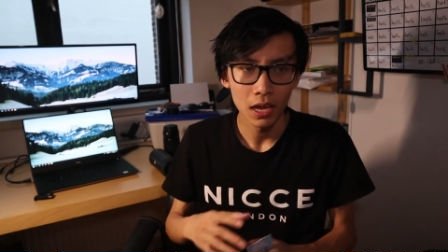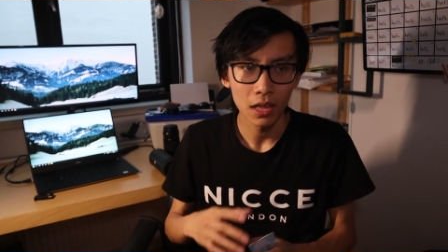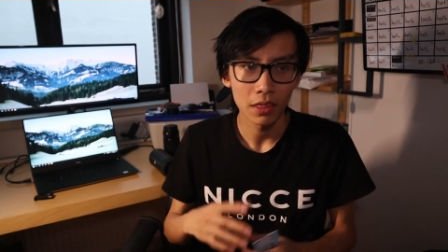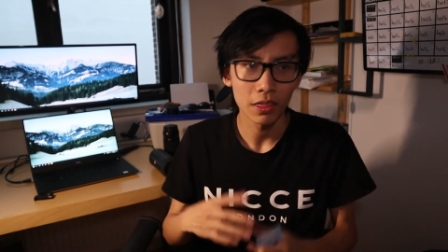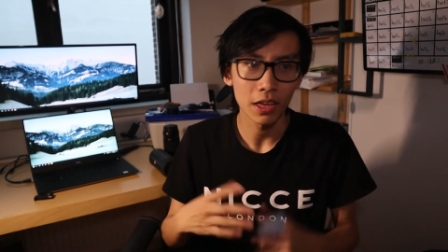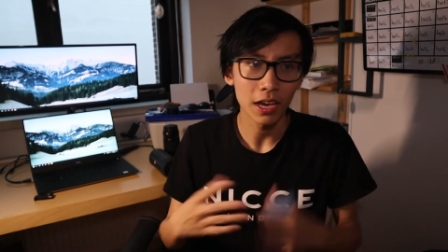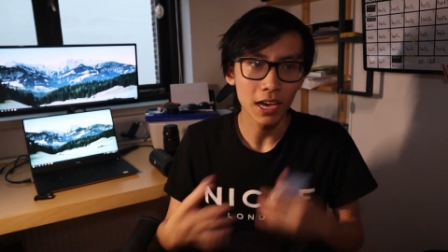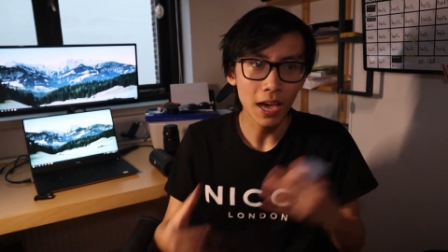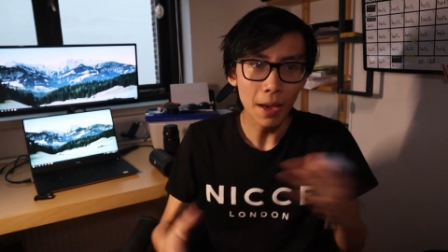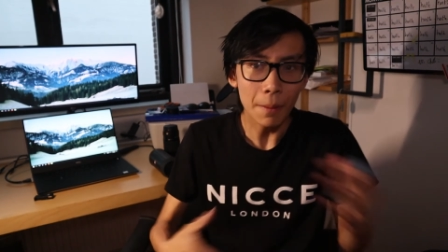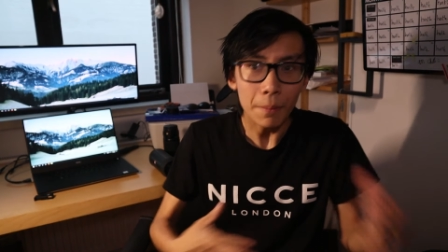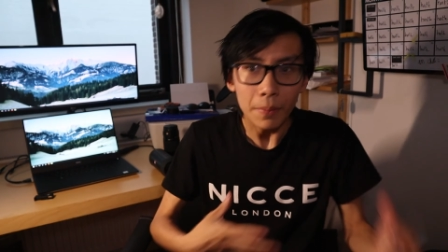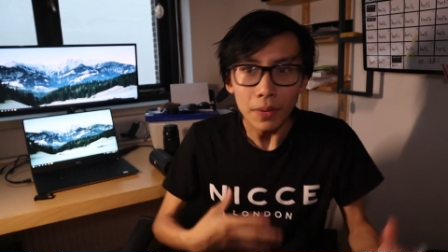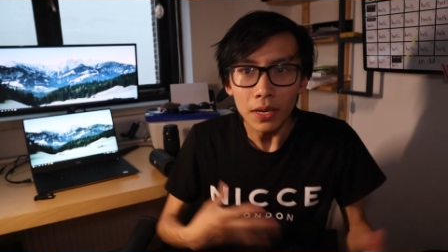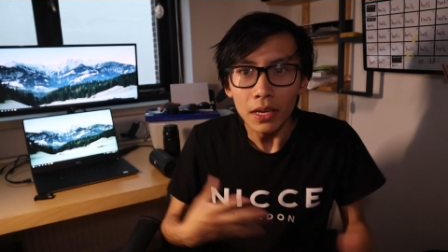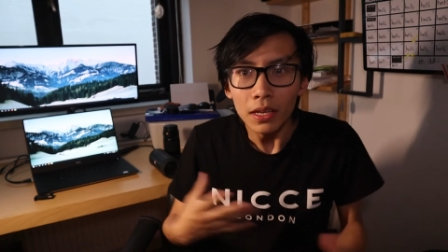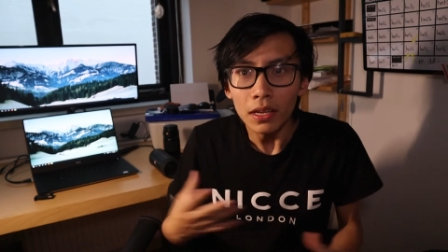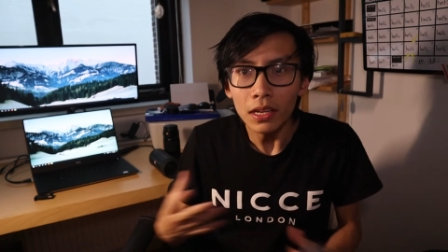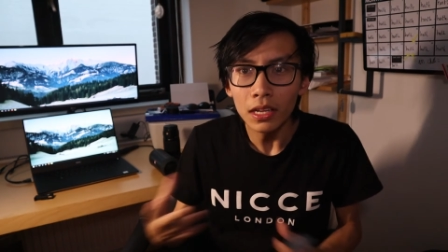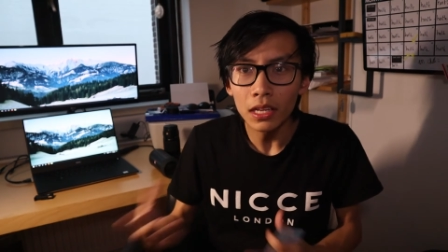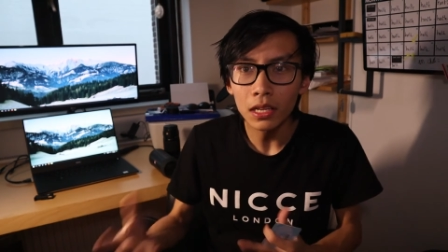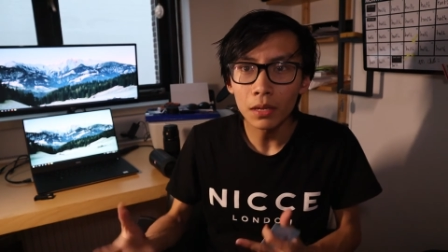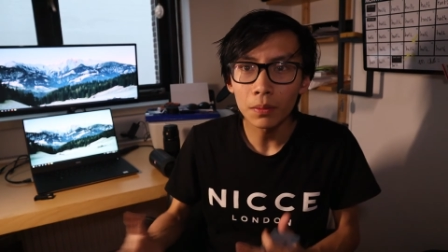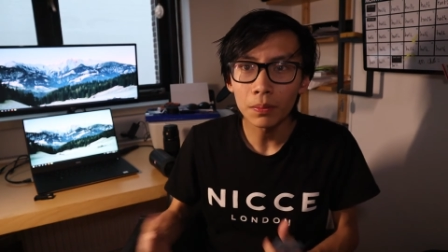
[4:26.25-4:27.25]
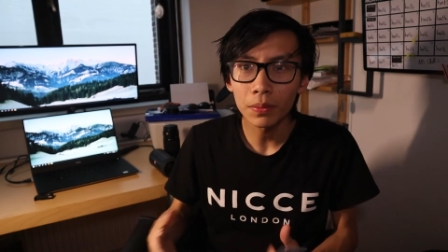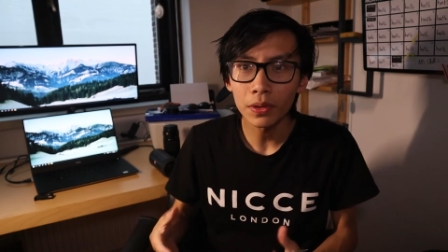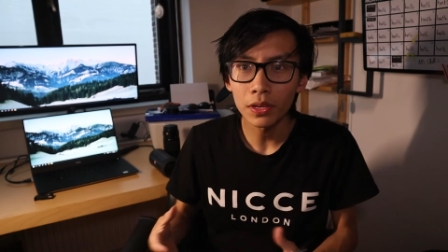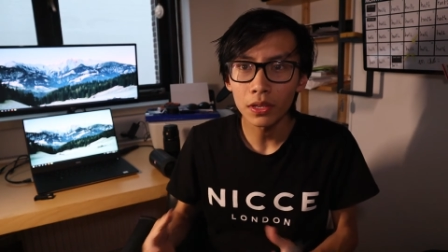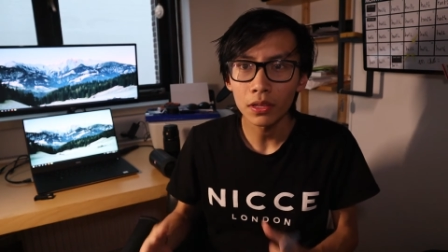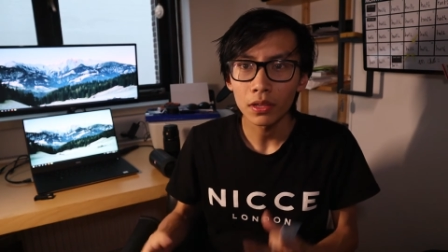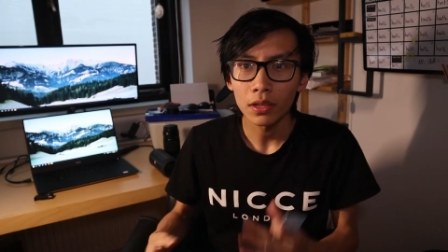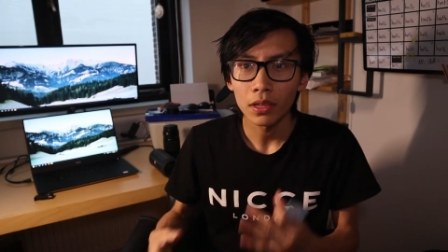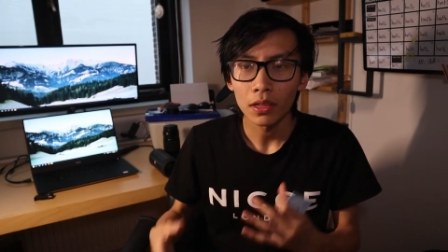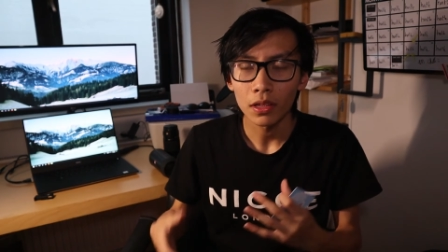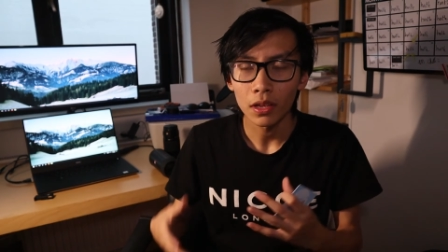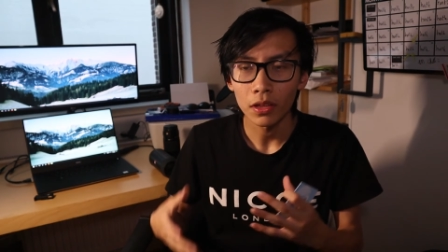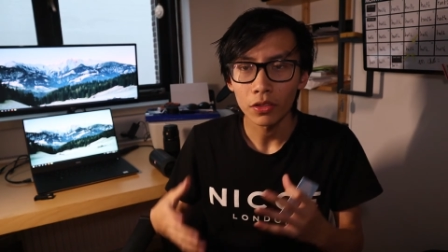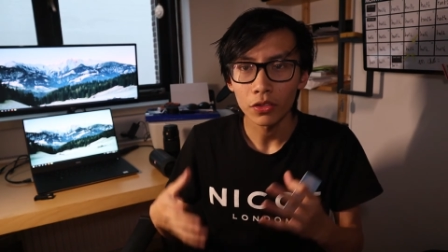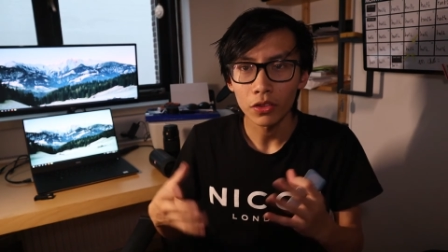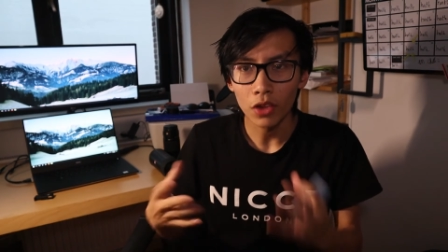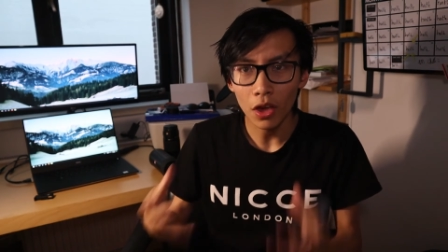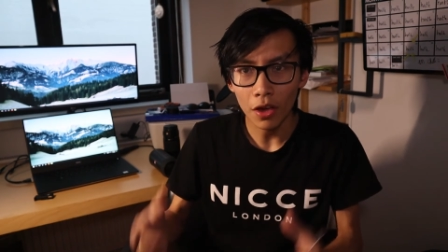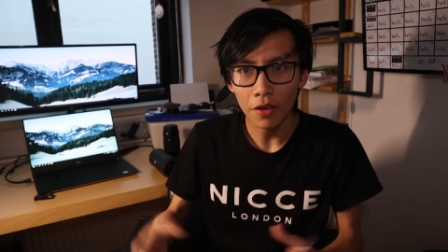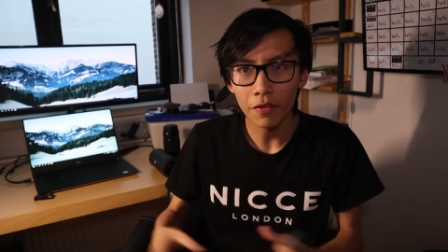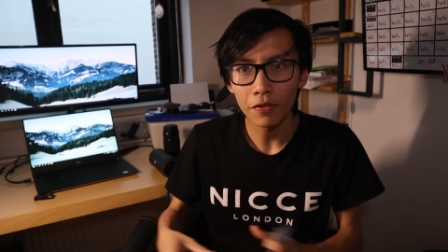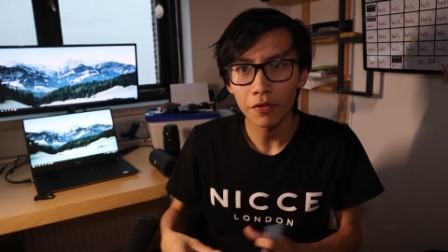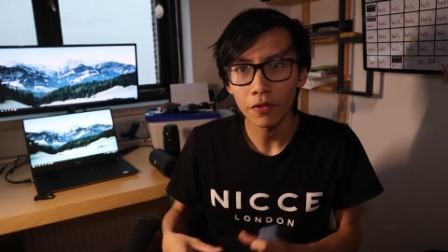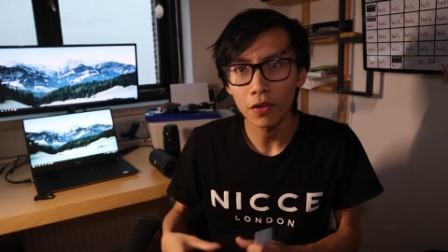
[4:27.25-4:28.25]
That can be a little bit
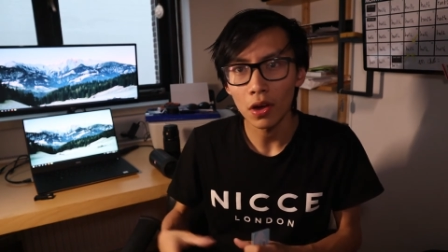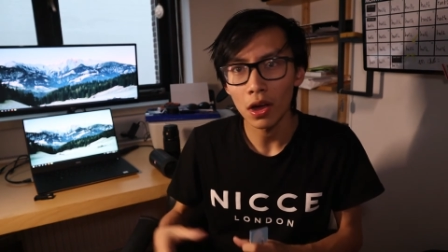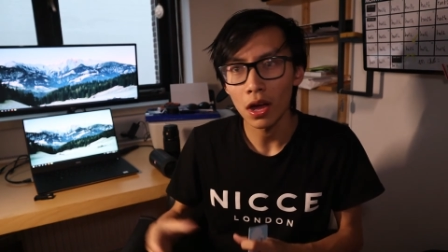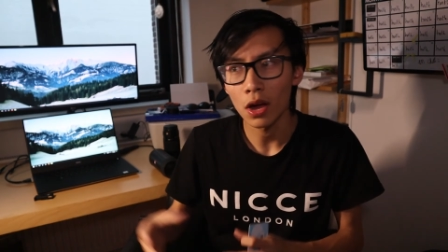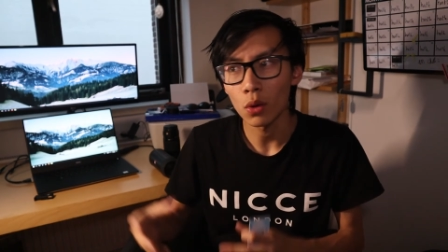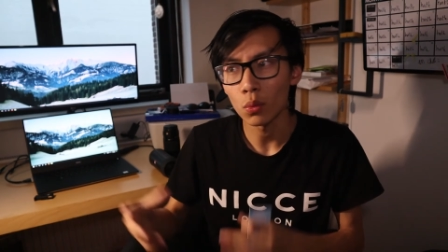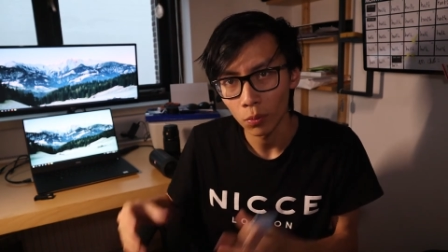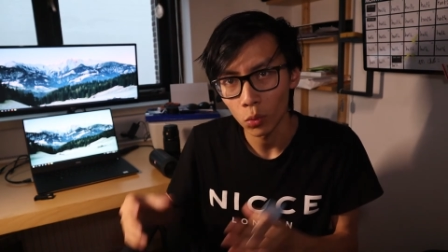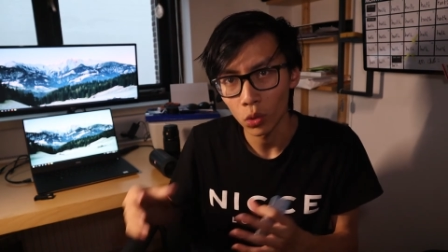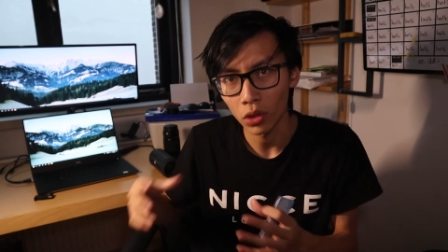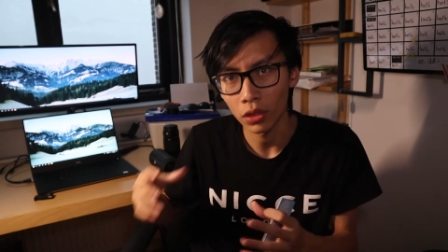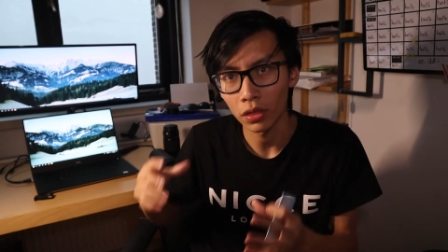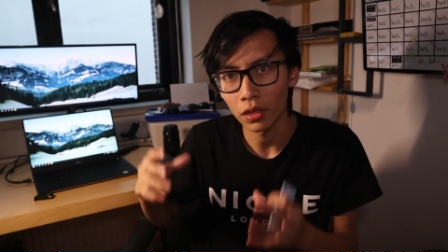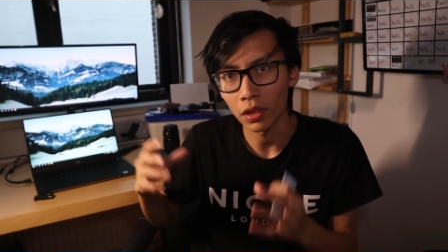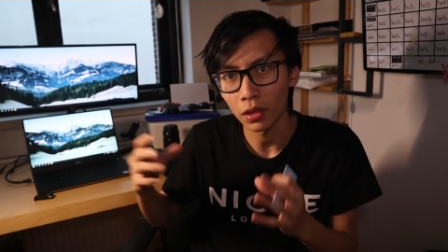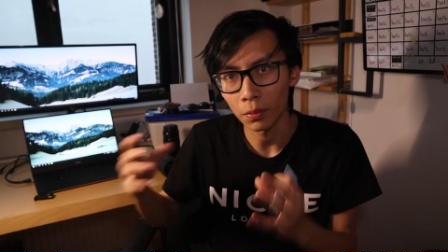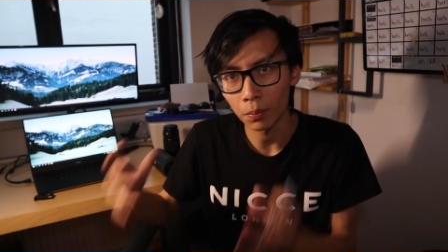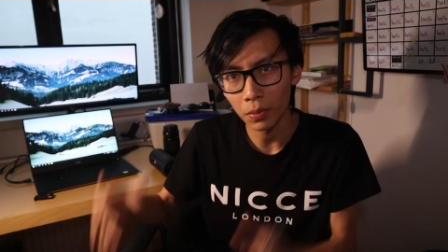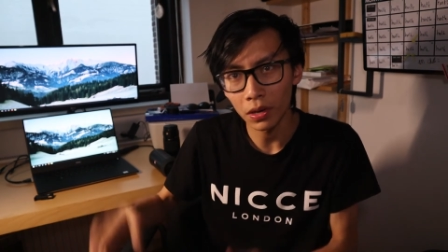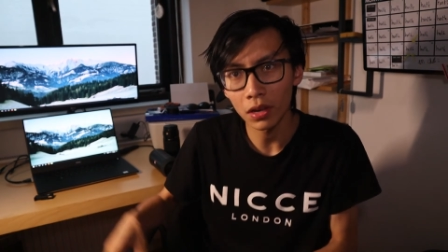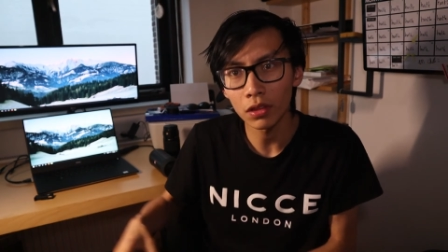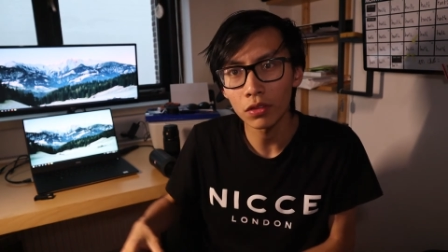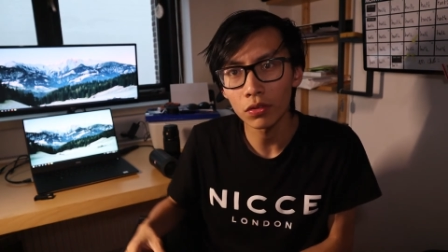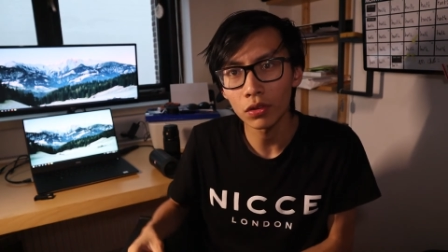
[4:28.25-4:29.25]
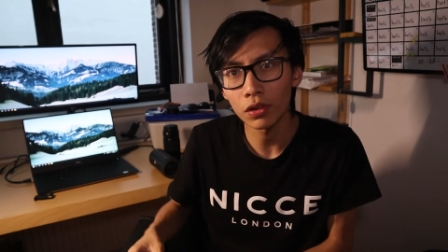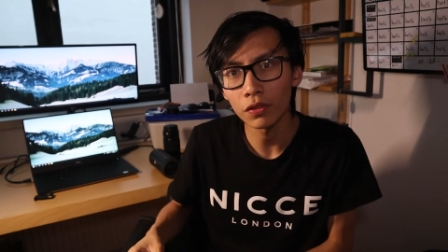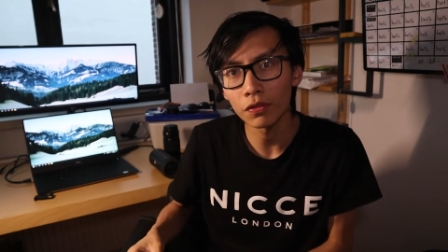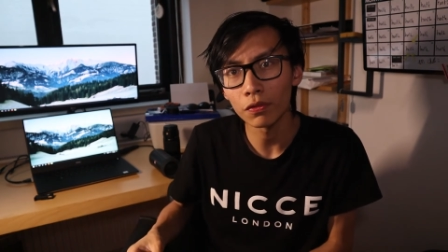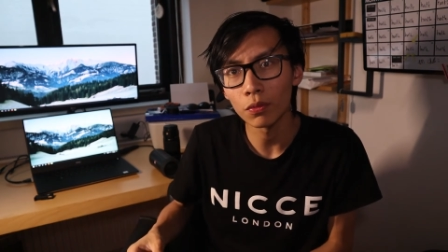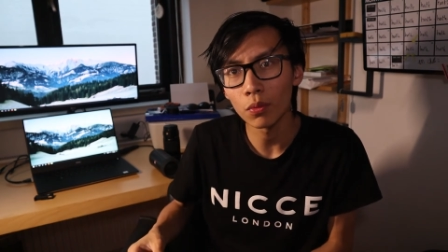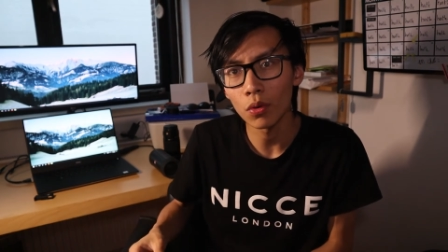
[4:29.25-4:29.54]
tough with administrative